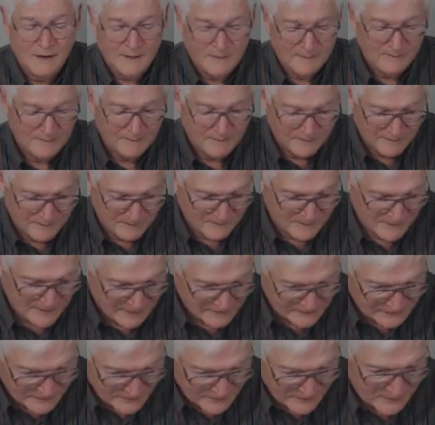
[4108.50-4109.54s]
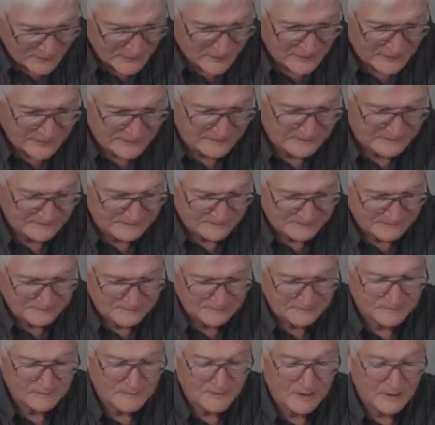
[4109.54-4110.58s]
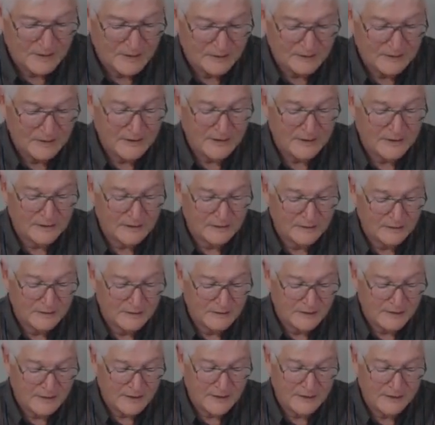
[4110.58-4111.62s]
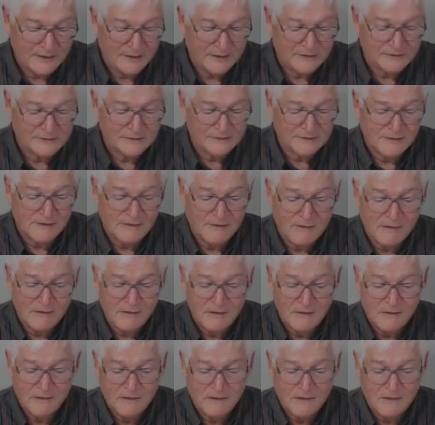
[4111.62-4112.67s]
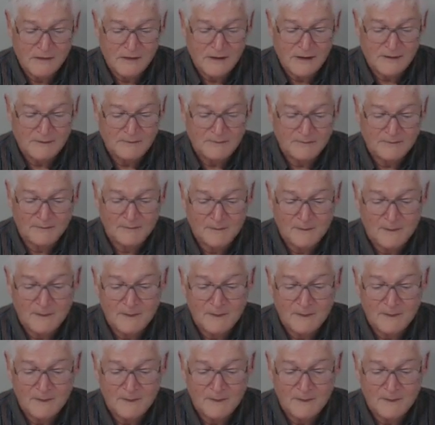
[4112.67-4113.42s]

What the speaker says: Yep, it's gonna work. I think. Yeah, it is. Yep.